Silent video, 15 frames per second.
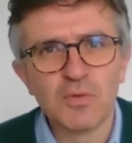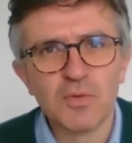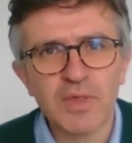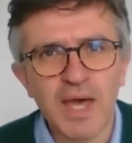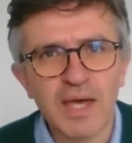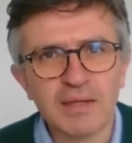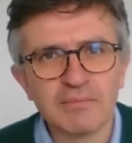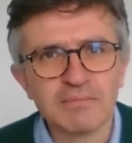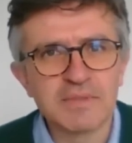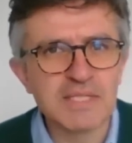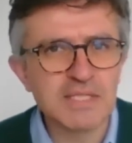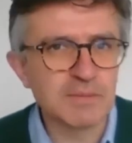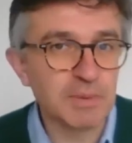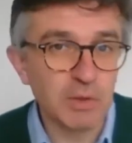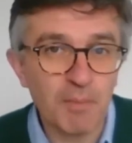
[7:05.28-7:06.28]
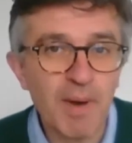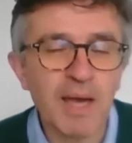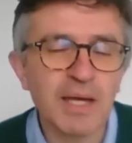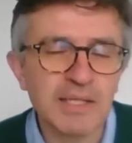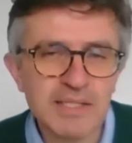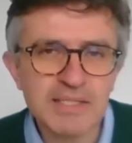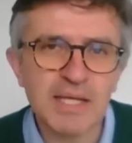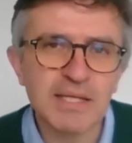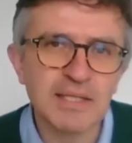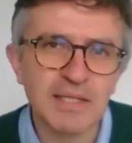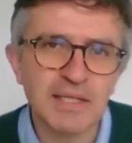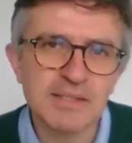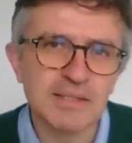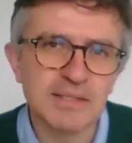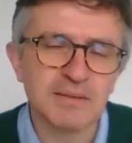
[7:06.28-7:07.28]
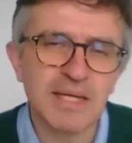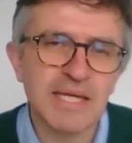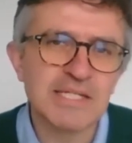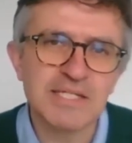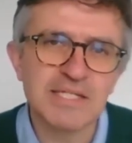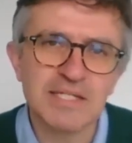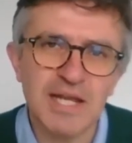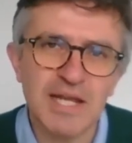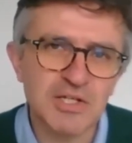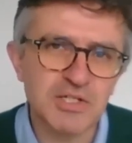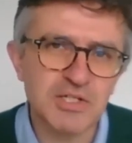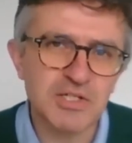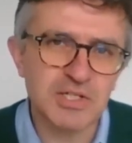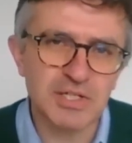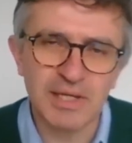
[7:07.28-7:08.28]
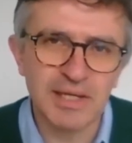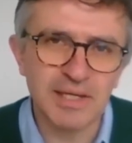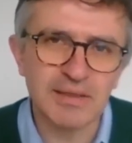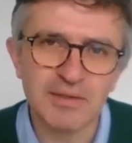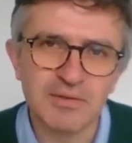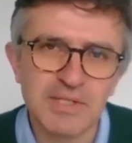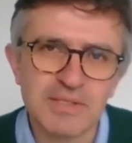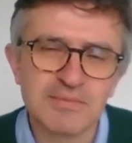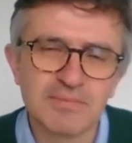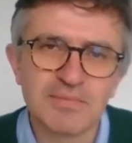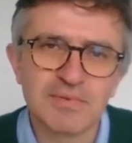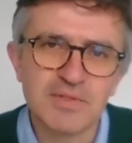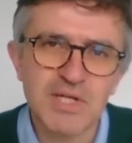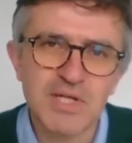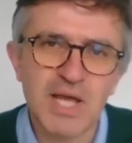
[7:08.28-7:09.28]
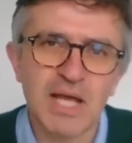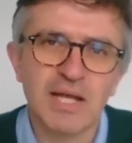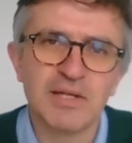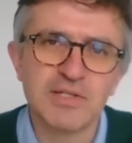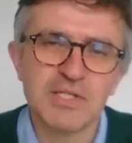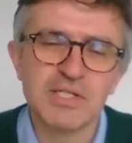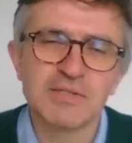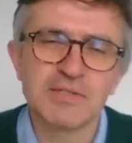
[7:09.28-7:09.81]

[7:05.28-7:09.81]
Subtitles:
for that discipline, or my understanding is that internationally there are challenges for the